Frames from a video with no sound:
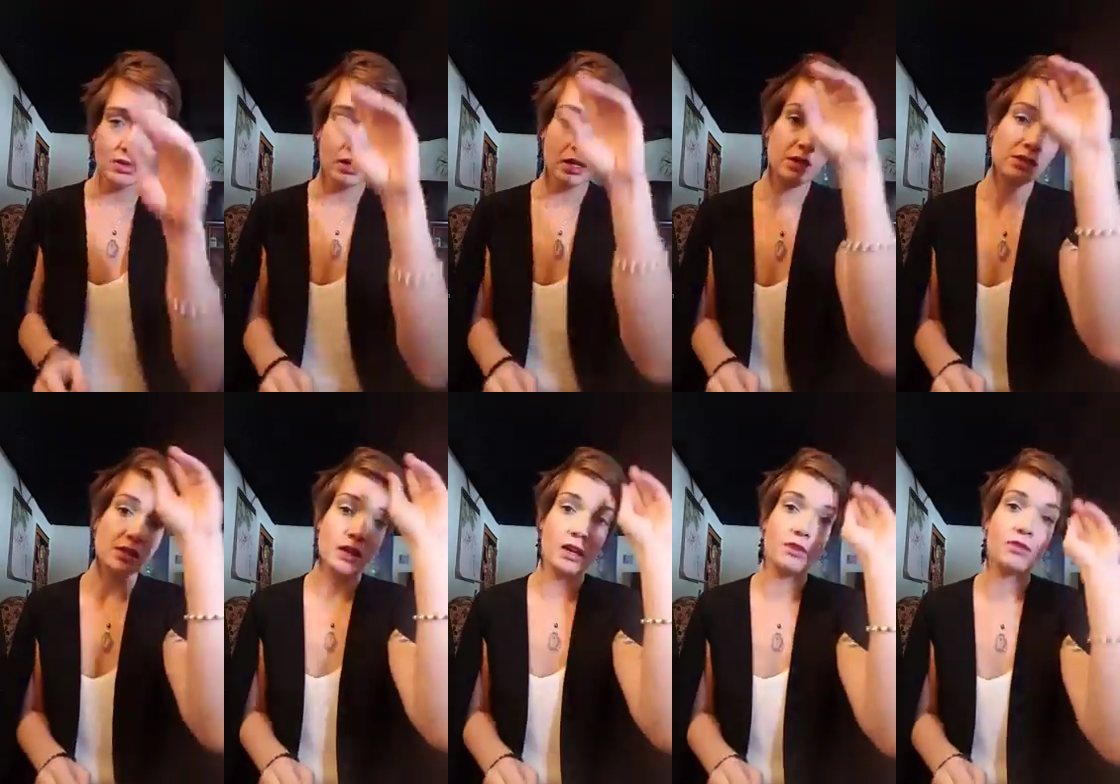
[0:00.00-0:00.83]
There's
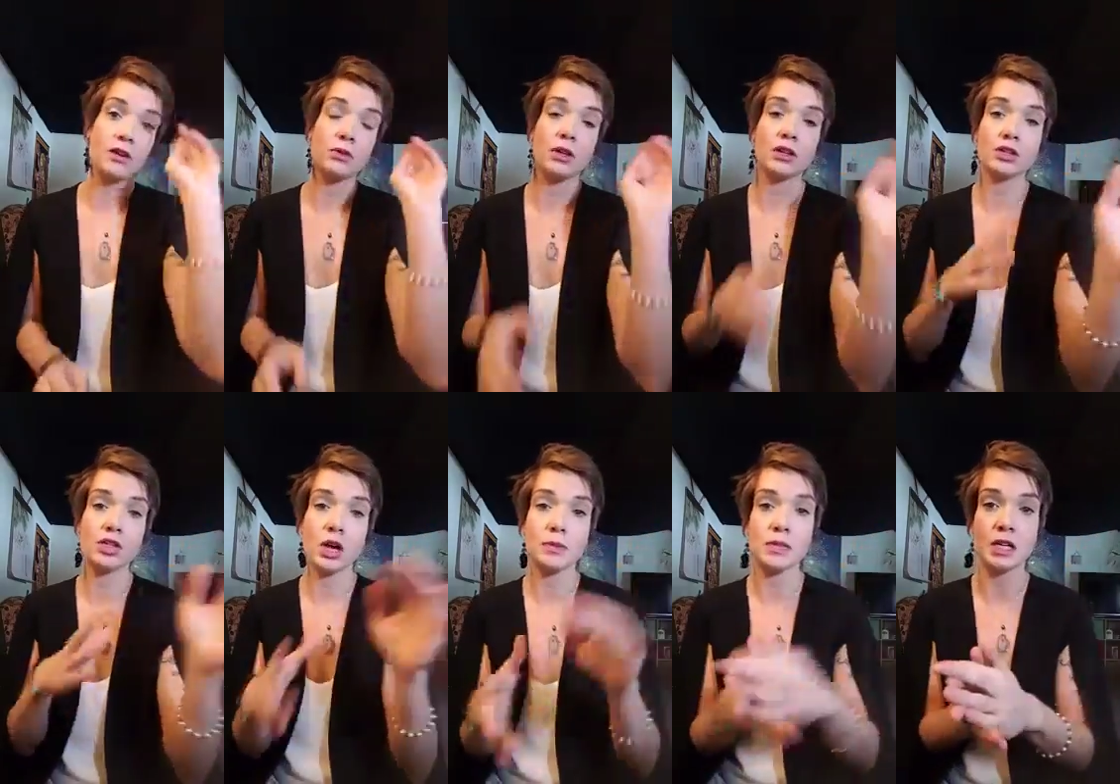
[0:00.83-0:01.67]
like a few little
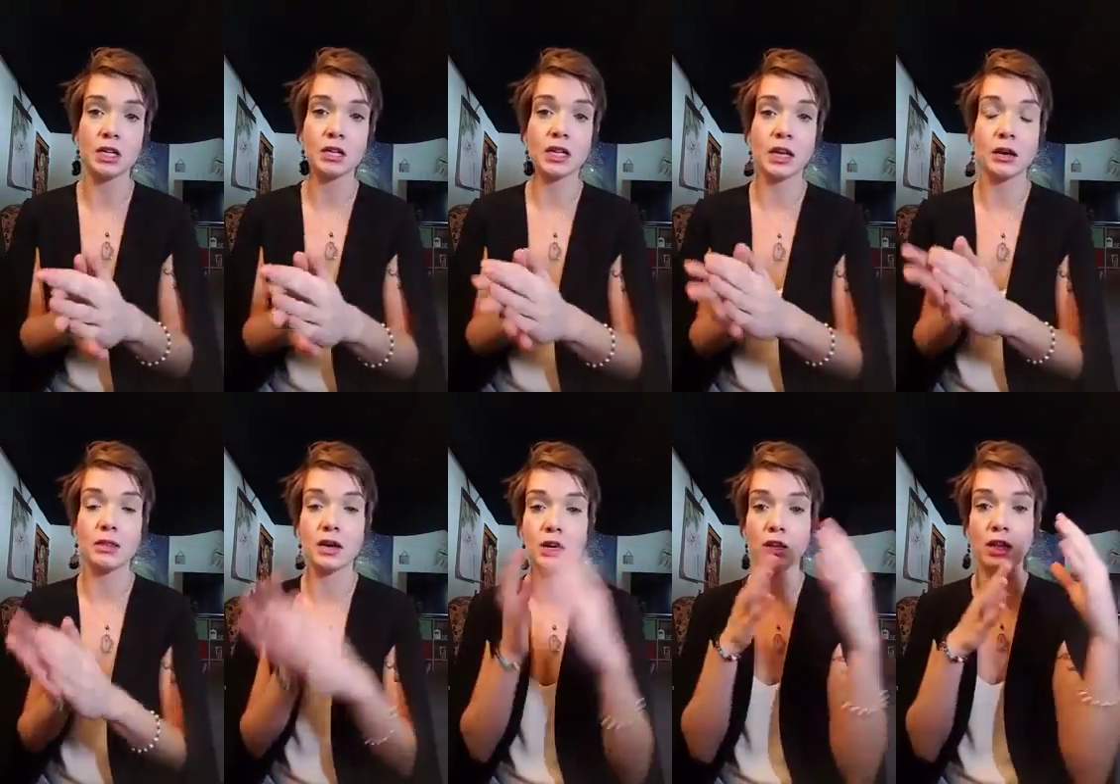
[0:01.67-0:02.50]
shops here and there
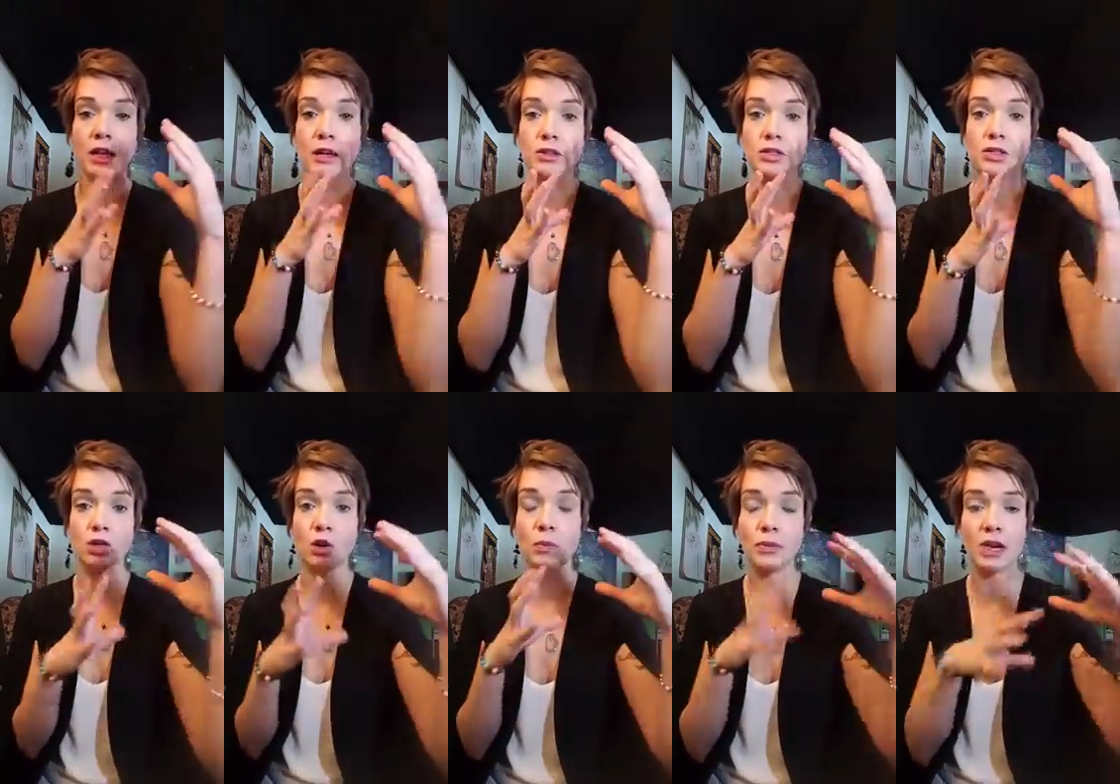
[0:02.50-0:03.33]
that are like
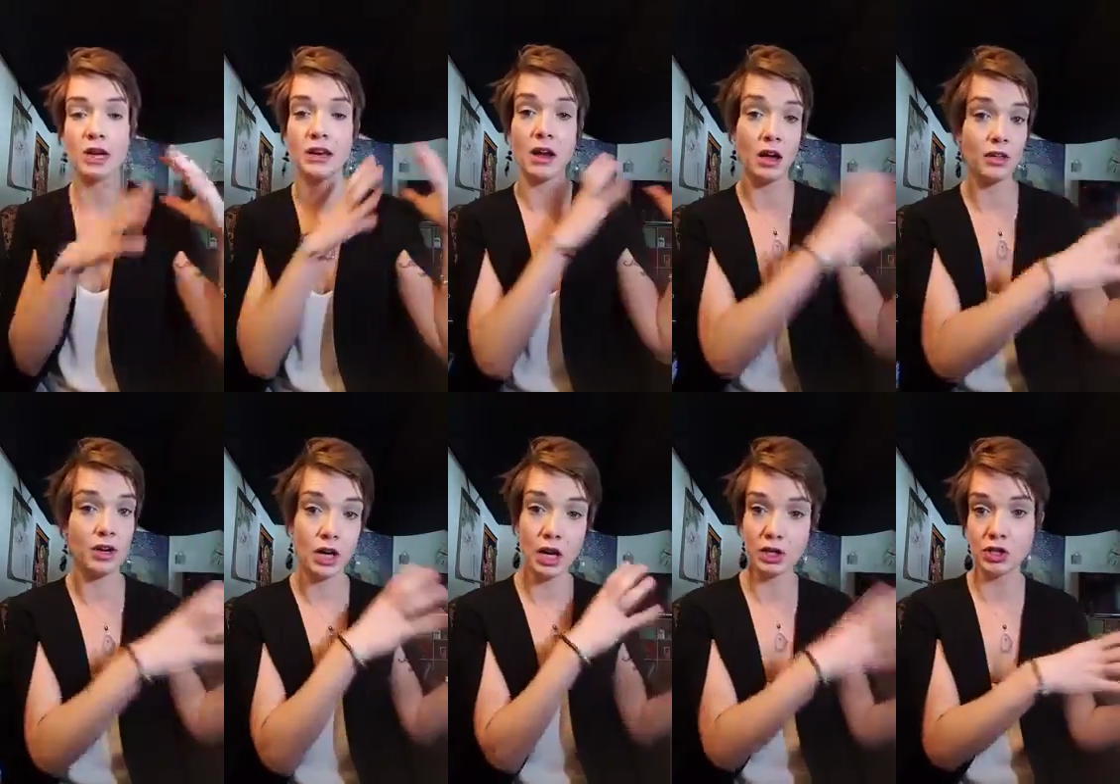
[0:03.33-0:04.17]
so big in other
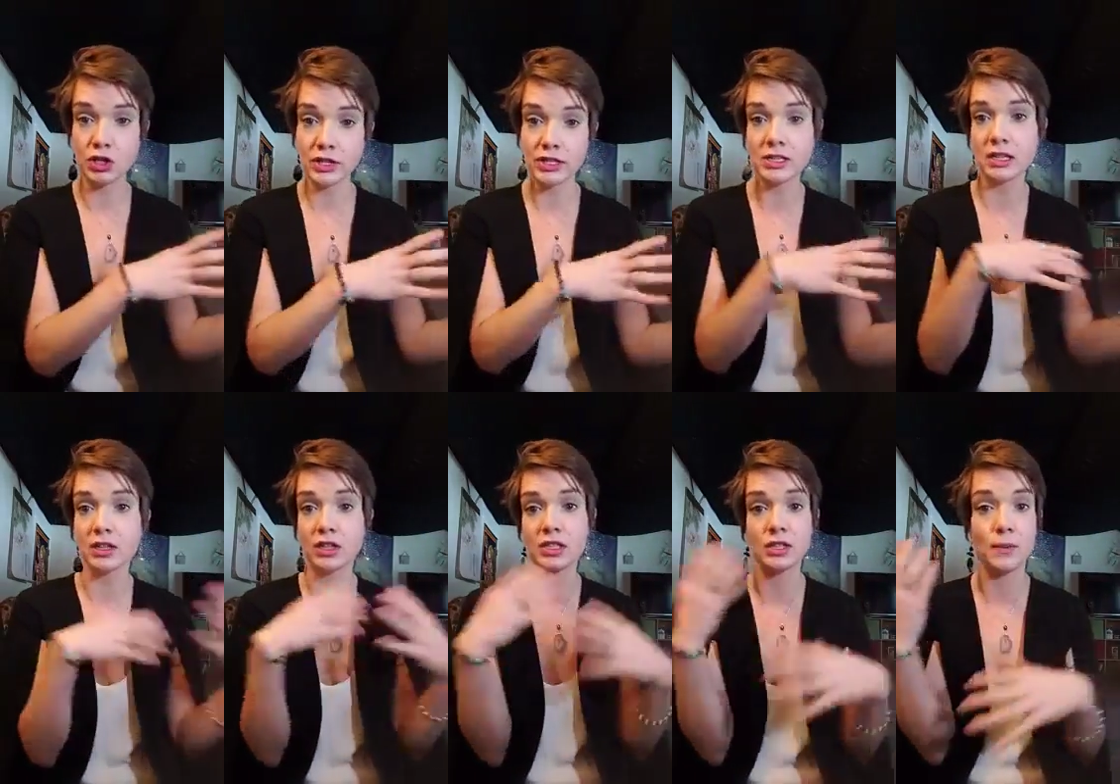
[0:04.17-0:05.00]
countries that they're
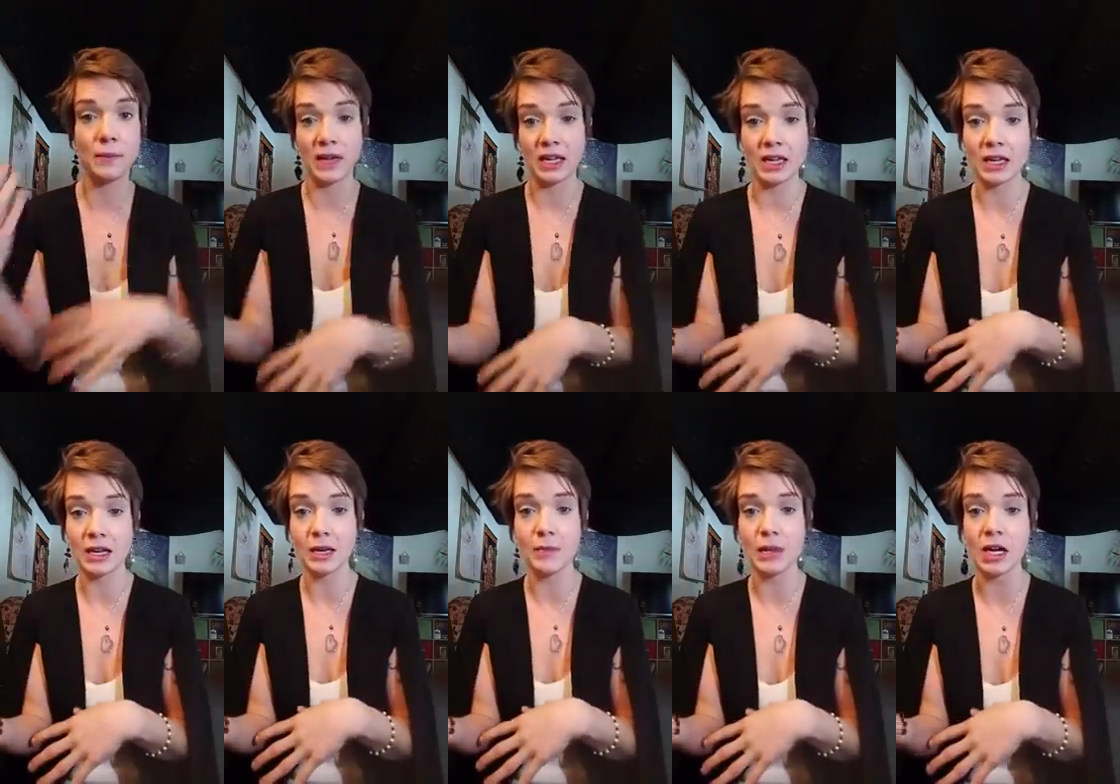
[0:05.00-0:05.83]
still making it
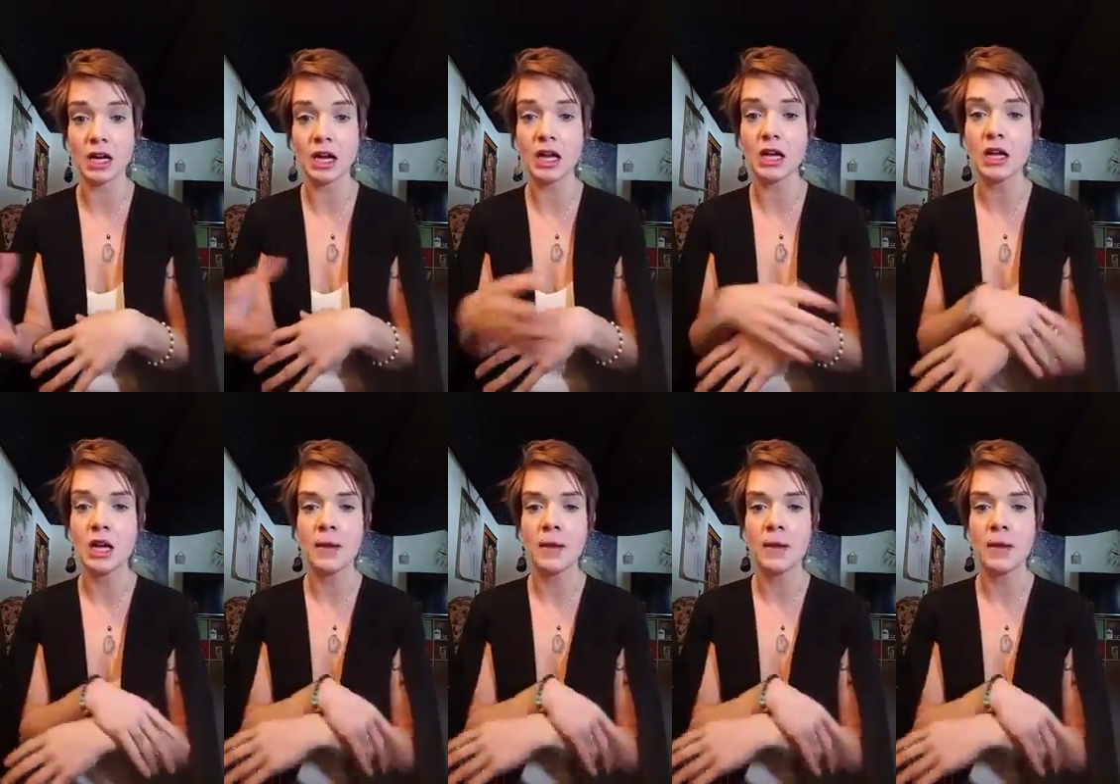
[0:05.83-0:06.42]
in America.